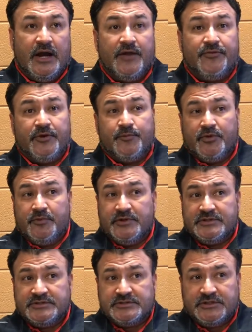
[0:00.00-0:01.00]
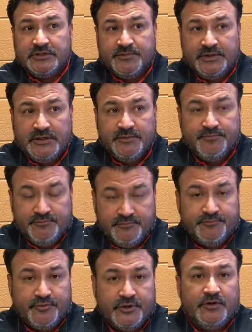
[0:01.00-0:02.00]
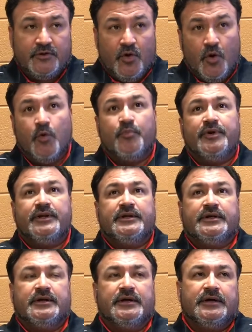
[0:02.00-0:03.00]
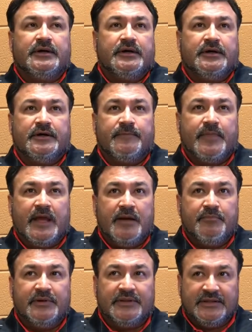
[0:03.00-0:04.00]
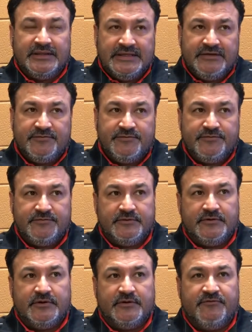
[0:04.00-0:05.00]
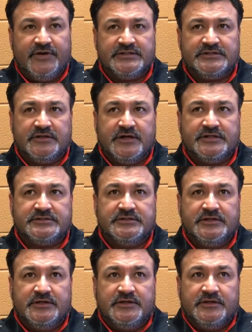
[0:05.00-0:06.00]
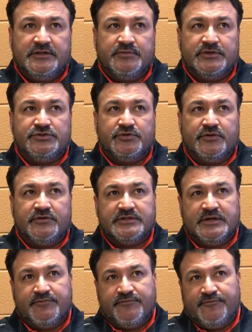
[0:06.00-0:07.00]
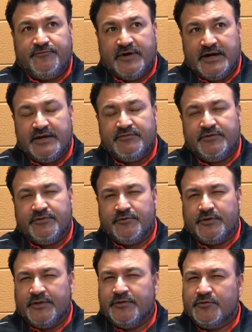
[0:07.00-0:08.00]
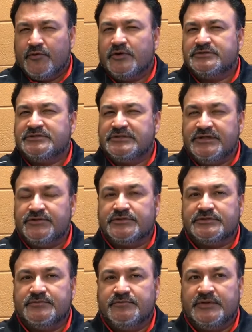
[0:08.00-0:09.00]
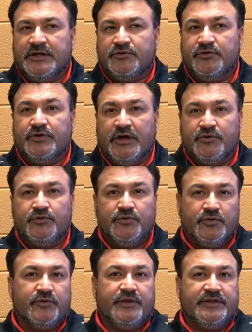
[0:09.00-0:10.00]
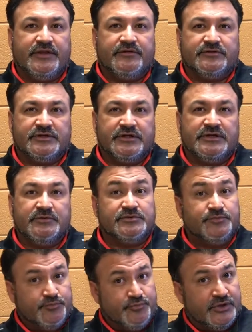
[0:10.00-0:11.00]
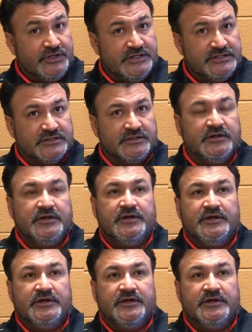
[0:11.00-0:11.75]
I think pretty much it's going to be pretty open. I believe Vets lost the majority of the top five, and I think they're all seniors. But okay. I do know that the second team was pretty decent.